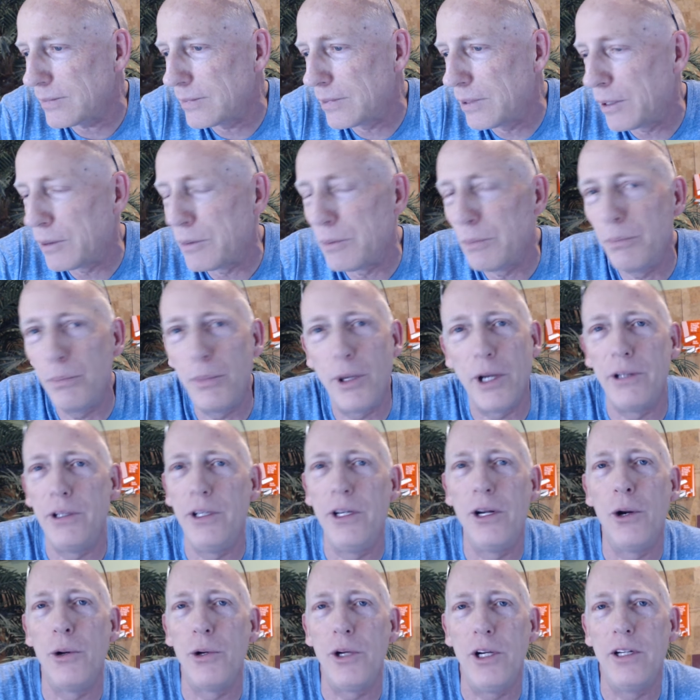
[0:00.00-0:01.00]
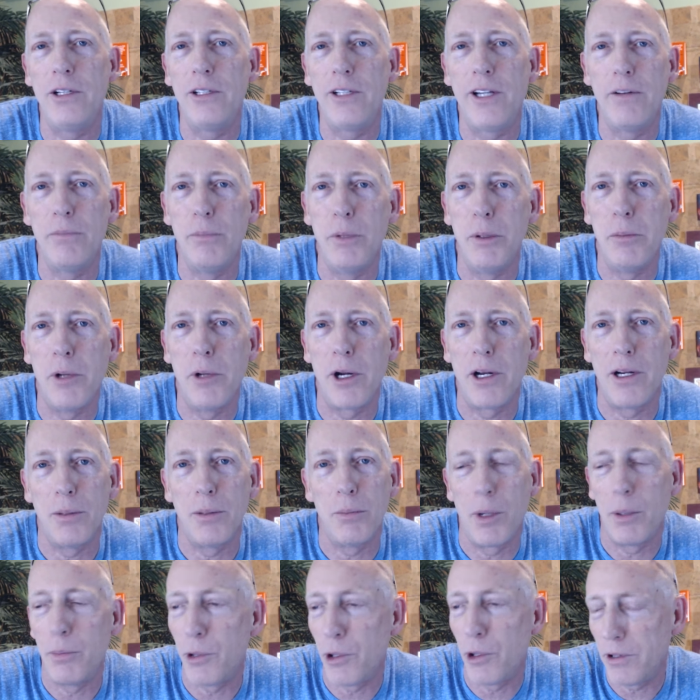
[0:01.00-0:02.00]
But you don't need to give me money on
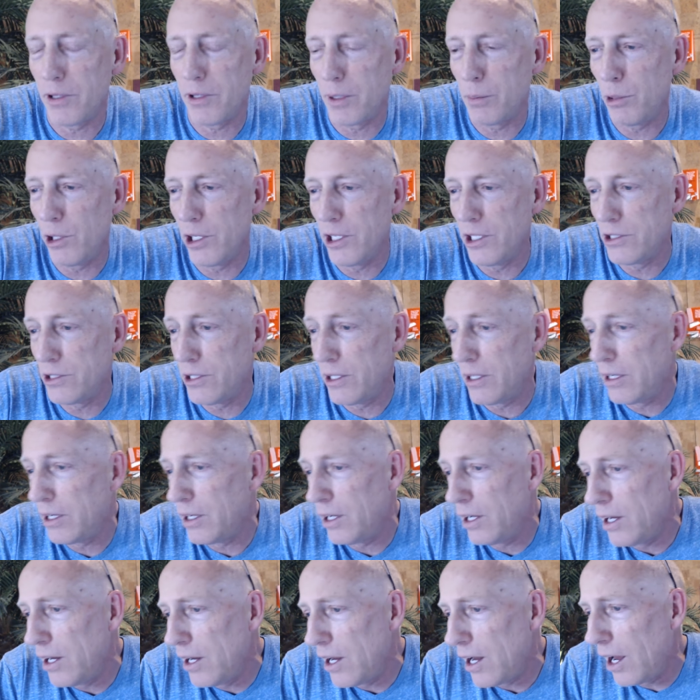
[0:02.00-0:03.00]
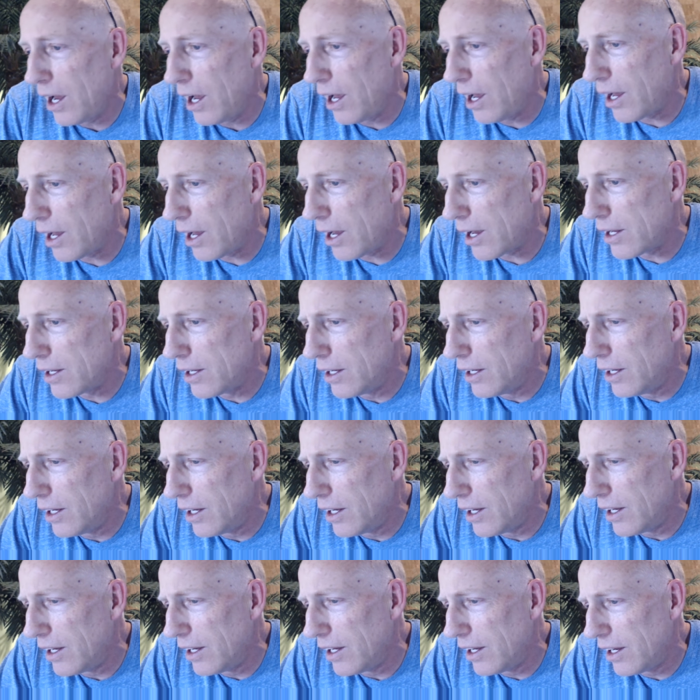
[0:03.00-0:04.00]
my birthday, please.
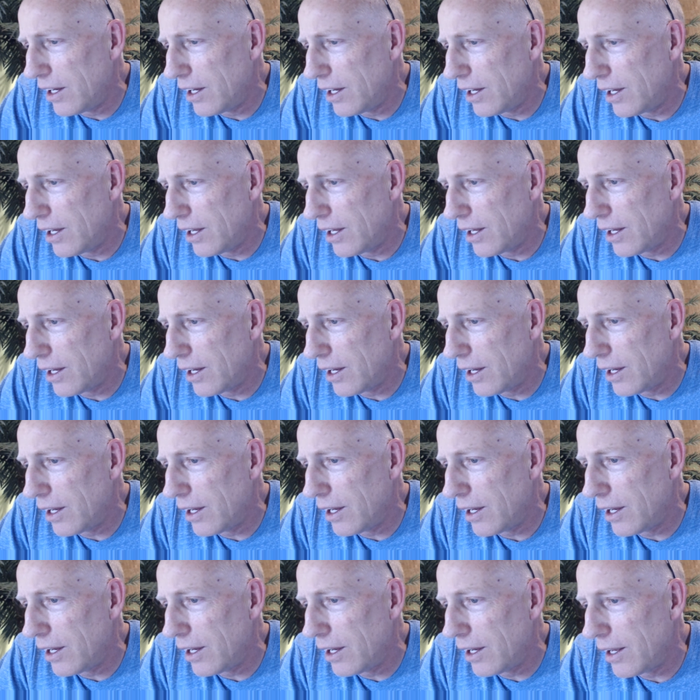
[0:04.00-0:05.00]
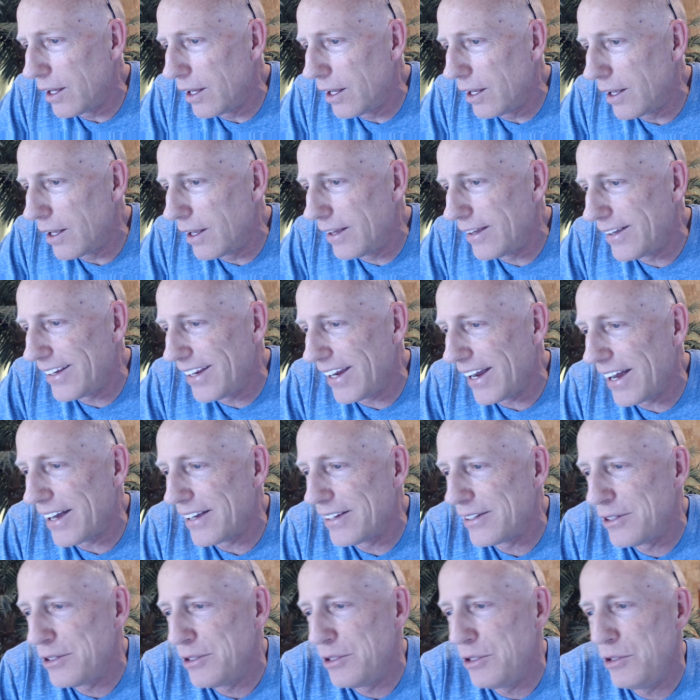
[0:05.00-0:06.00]

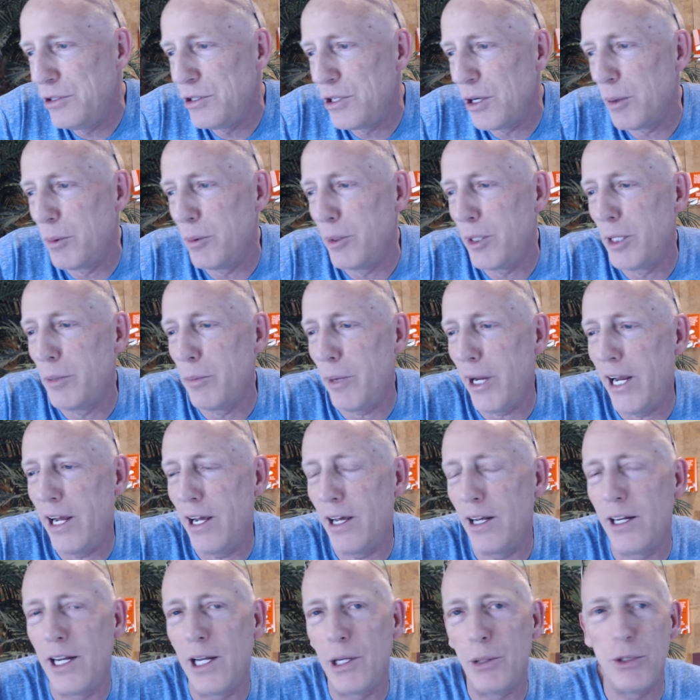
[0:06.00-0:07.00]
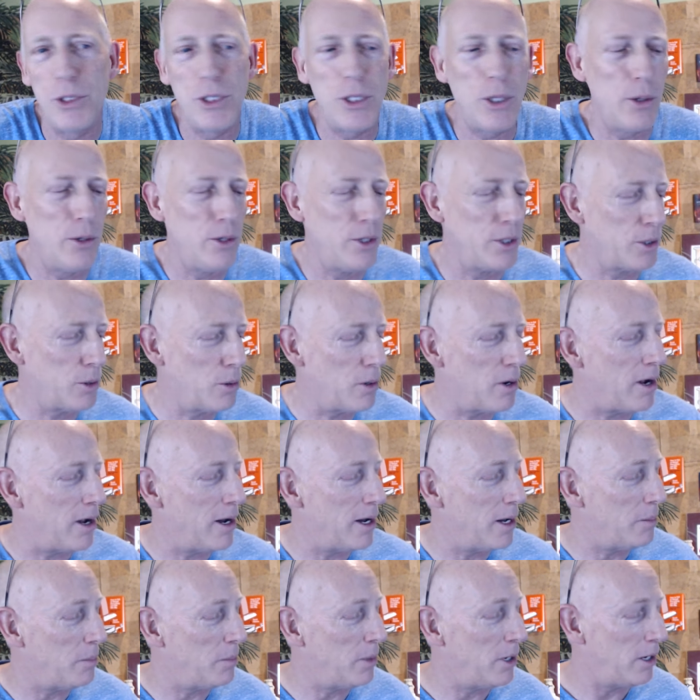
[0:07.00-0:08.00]
Show me the man, I will show you the
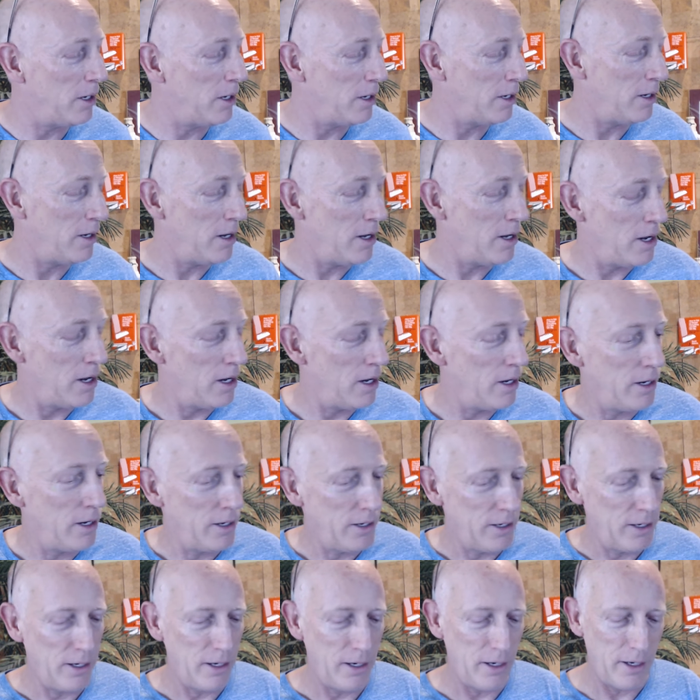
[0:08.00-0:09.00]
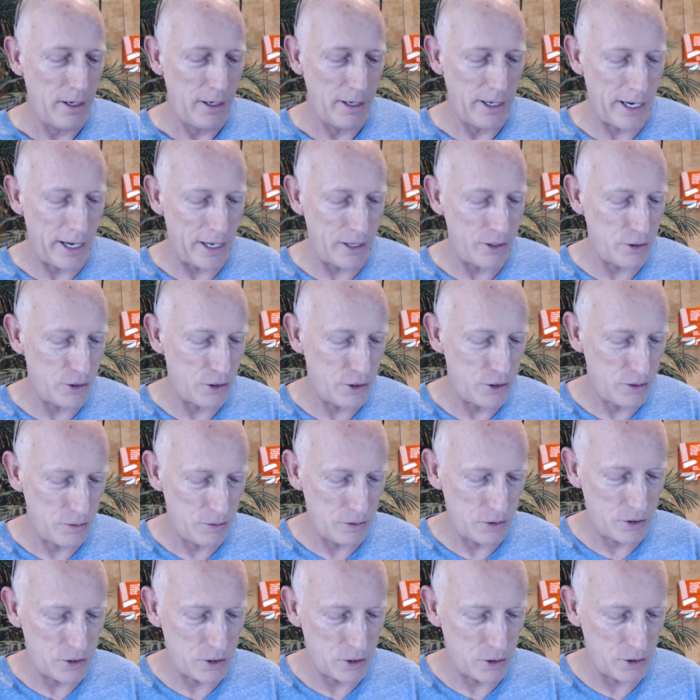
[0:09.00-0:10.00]
crime. Yeah, there's
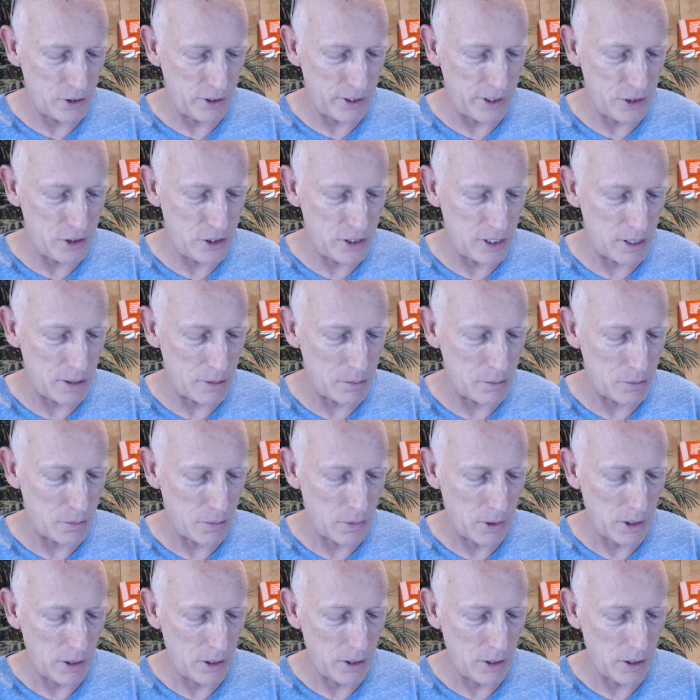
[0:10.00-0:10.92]
certainly some.